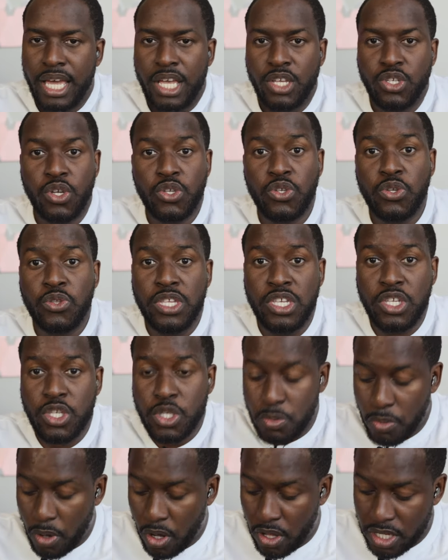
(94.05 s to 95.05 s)
It's also the
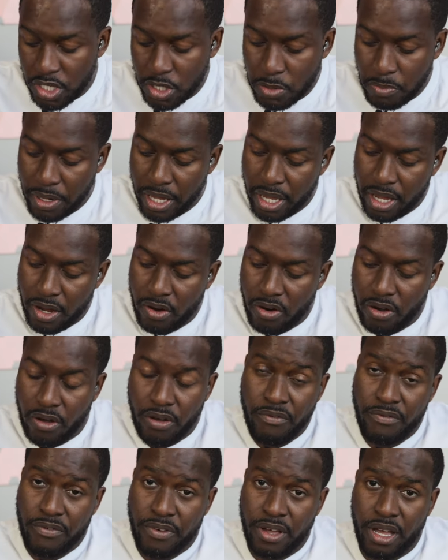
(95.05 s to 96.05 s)
smallest pair
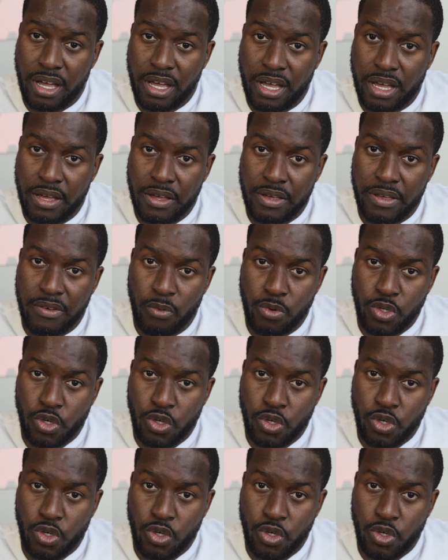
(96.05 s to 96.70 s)
of uh,